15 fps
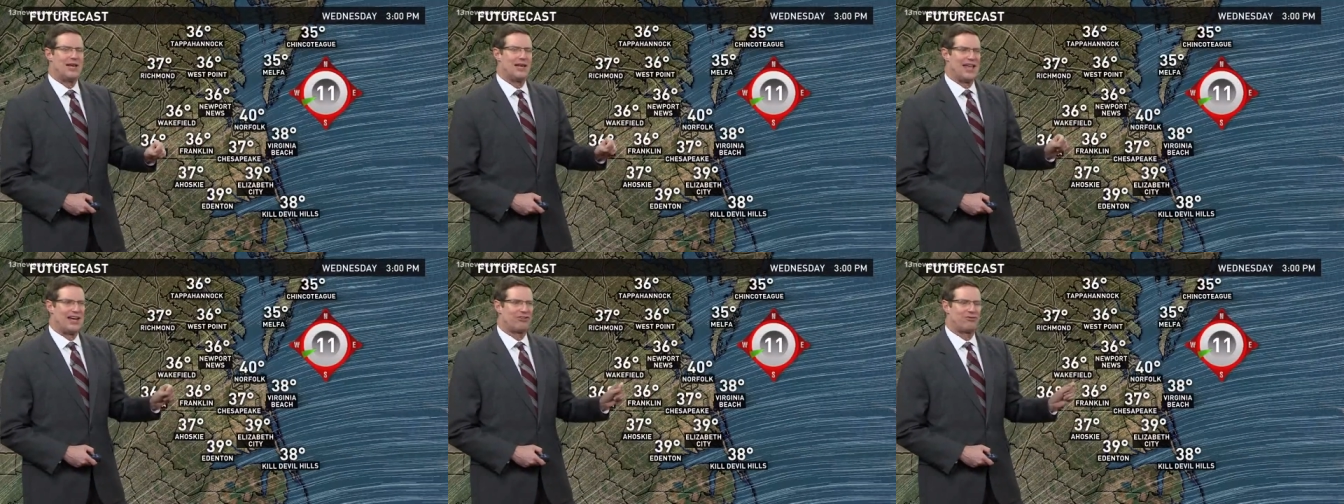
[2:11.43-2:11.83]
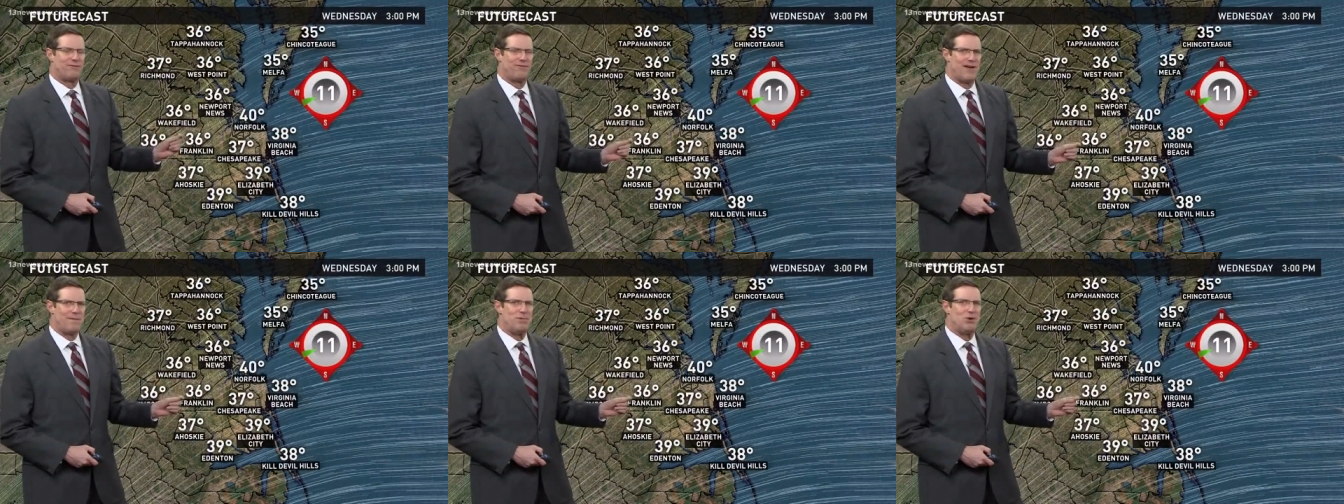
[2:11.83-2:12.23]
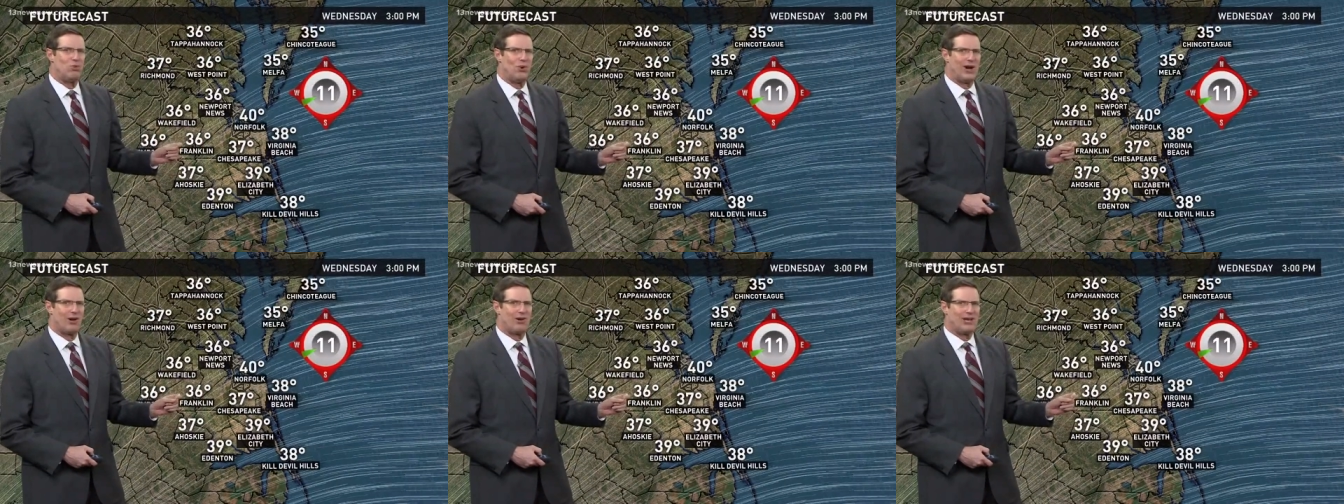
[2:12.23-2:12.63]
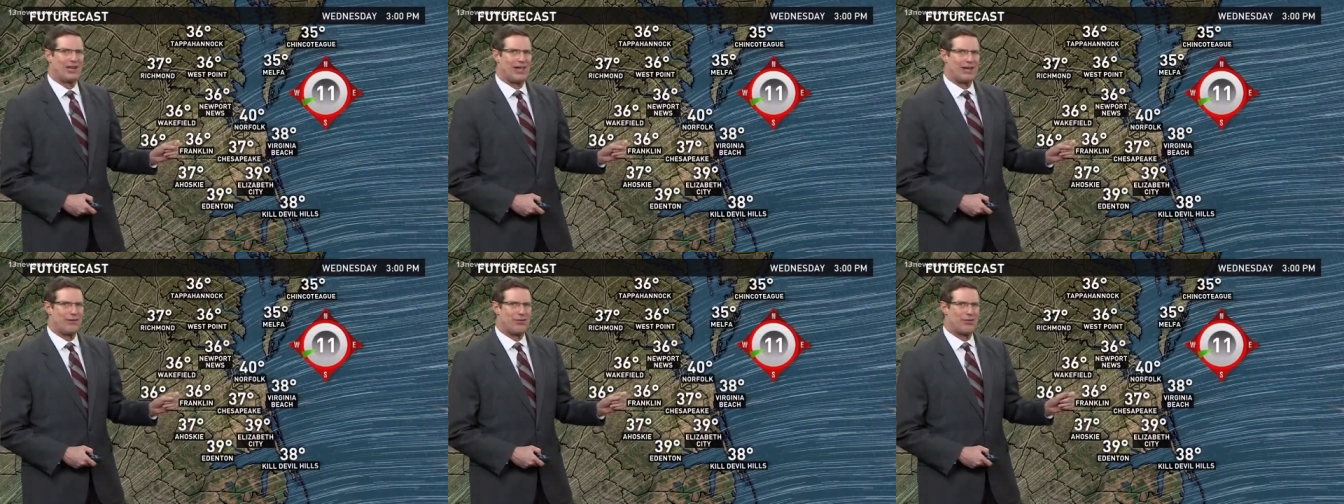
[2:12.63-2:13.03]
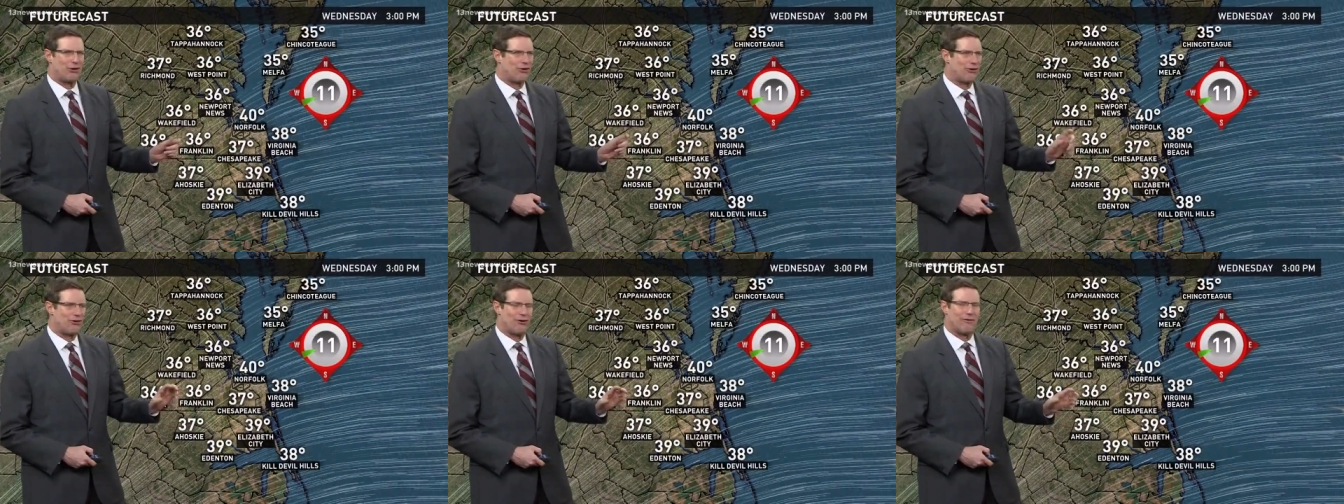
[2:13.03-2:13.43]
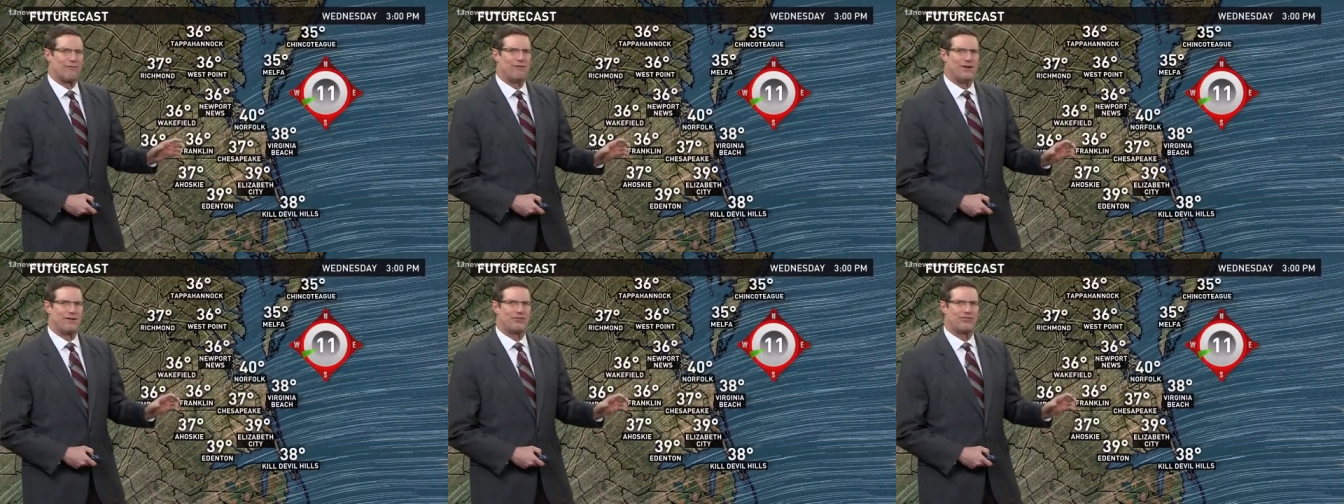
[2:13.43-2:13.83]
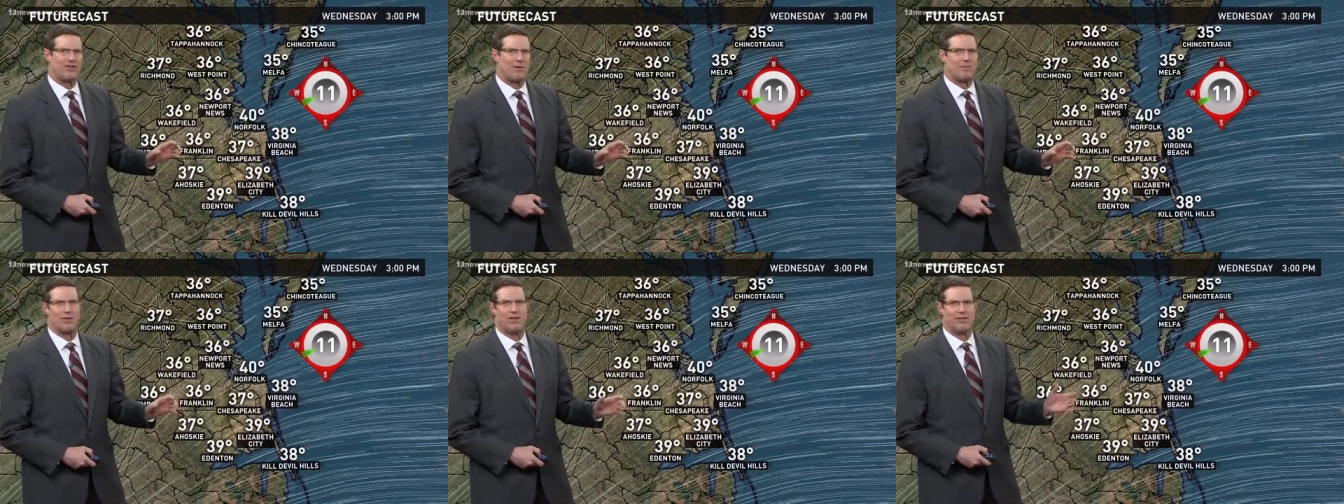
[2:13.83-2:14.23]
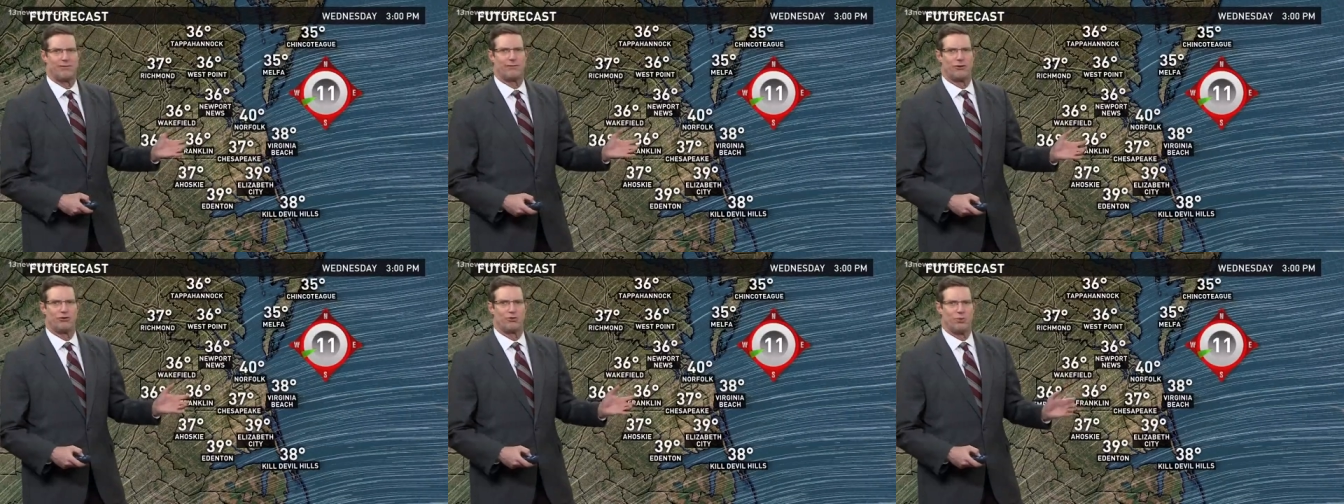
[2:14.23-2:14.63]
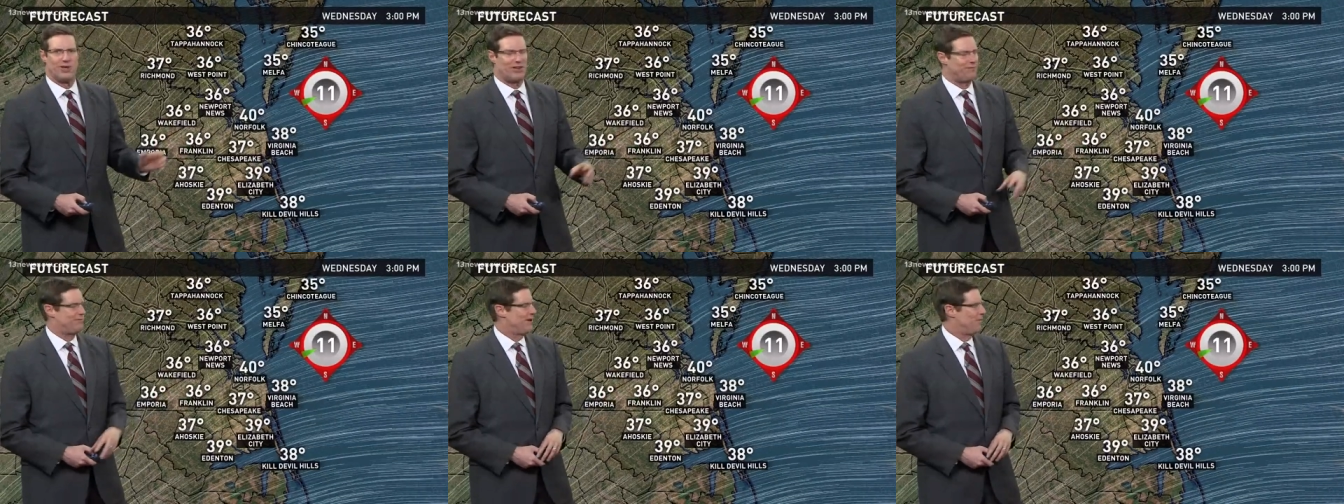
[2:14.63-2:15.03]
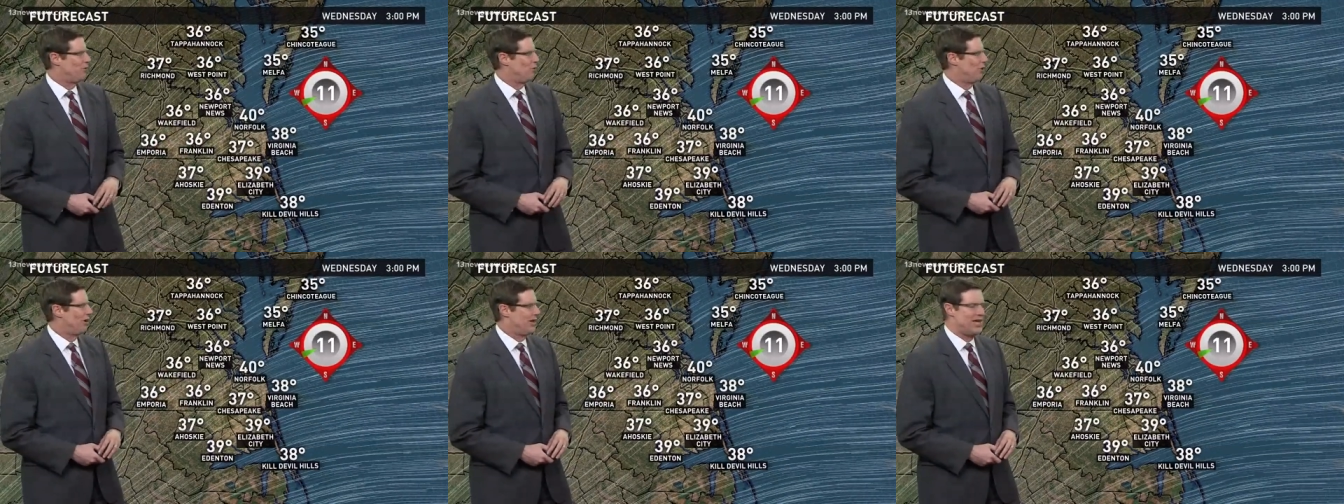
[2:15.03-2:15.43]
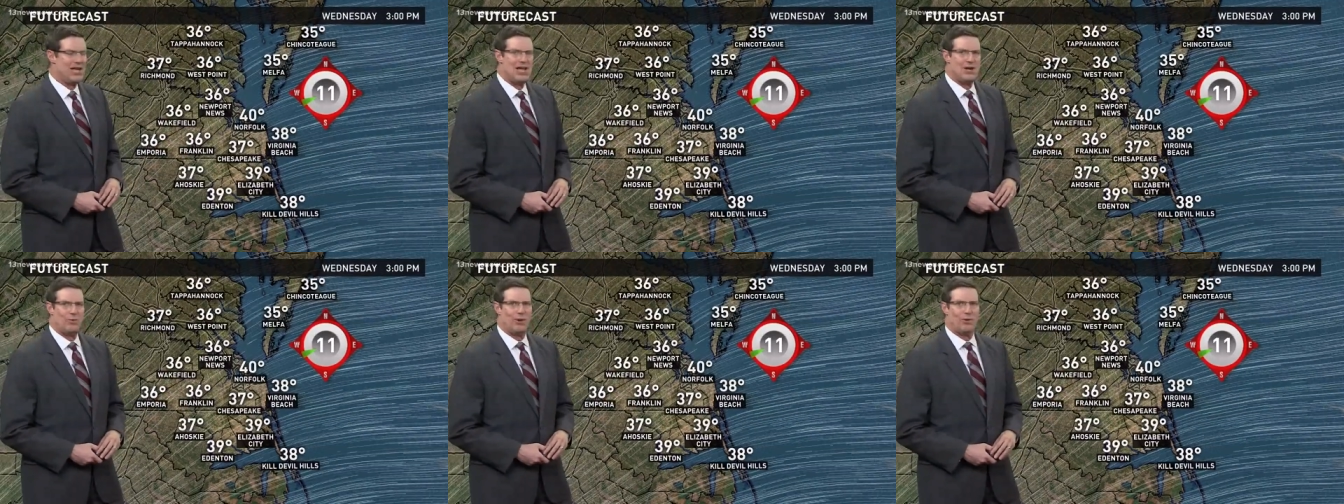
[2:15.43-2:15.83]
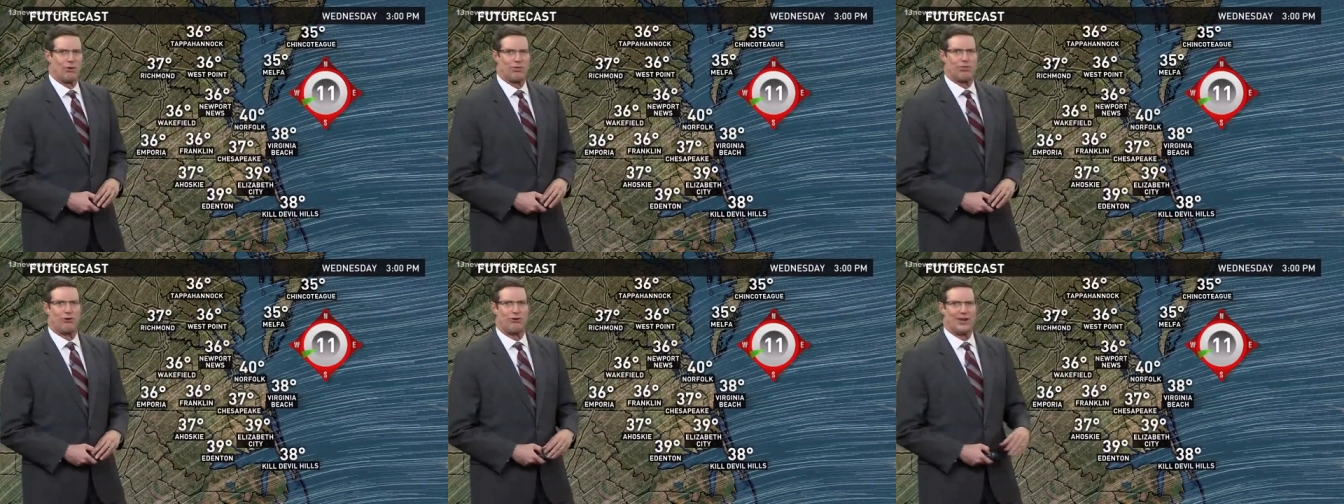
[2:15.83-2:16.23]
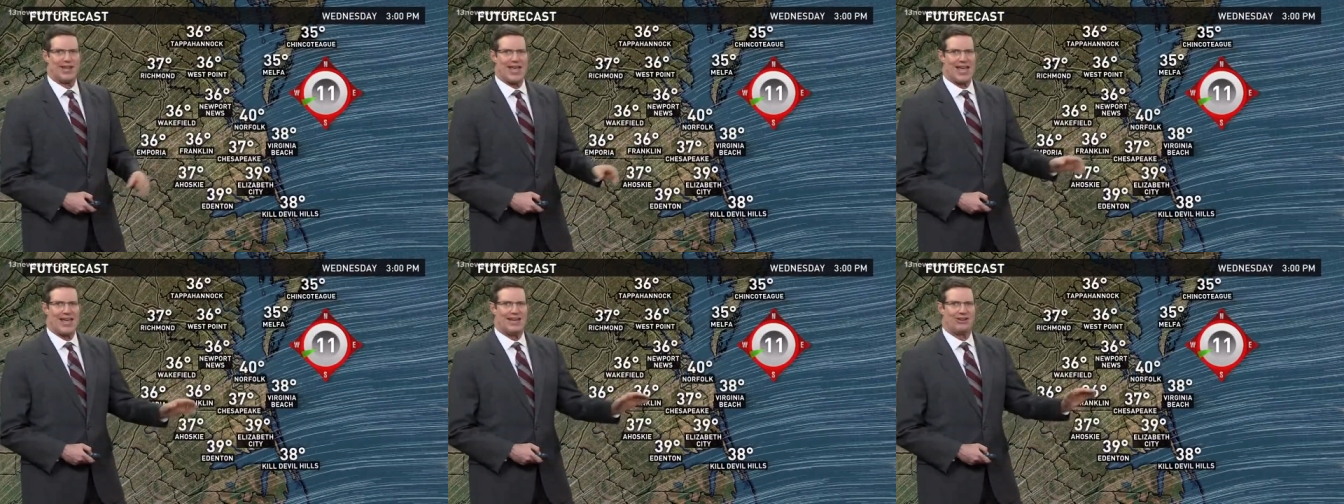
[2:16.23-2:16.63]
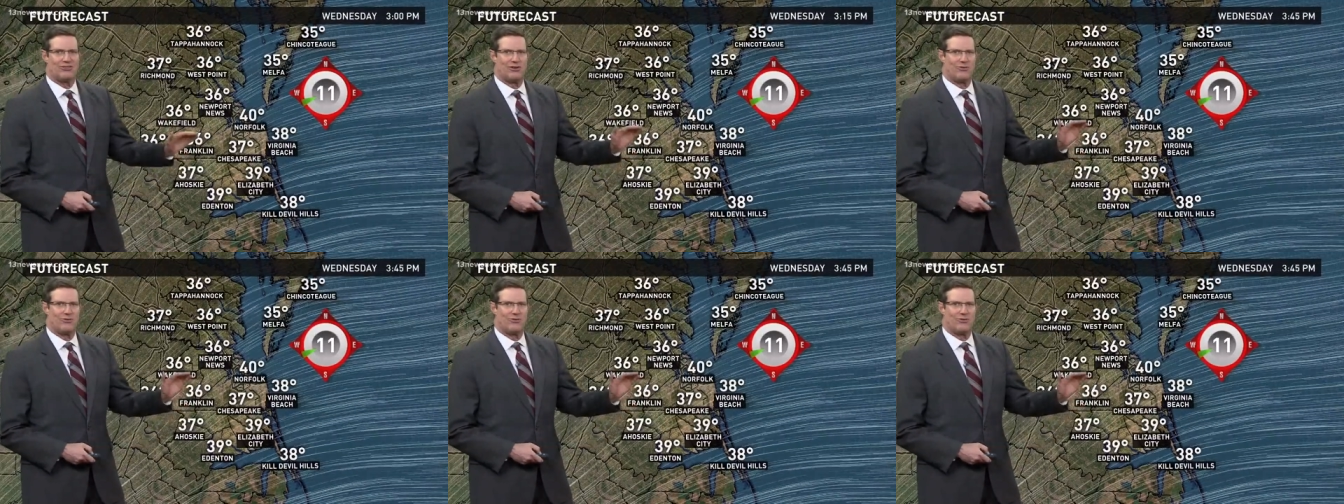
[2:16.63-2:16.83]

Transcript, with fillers: Last February, like 3rd or 5th, something in the first week of February, we were 38.